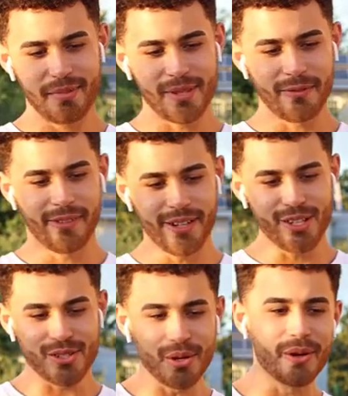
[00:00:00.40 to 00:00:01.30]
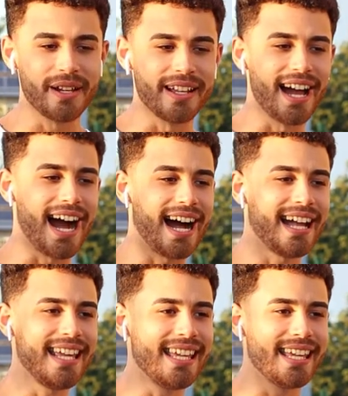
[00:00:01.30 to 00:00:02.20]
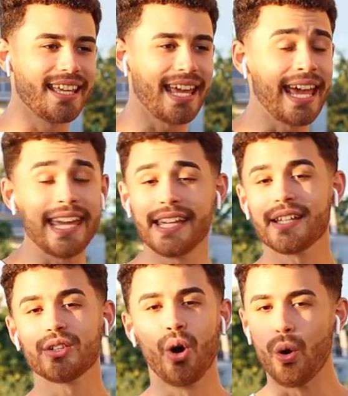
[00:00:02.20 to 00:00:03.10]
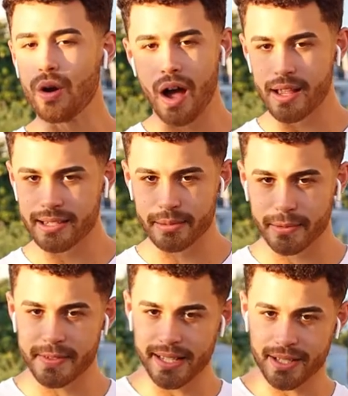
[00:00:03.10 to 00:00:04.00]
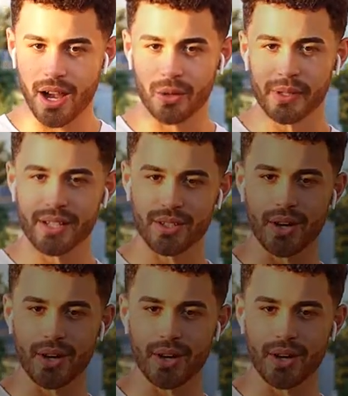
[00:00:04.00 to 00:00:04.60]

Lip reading: So funny story, I hated the whole concept of TikTok when it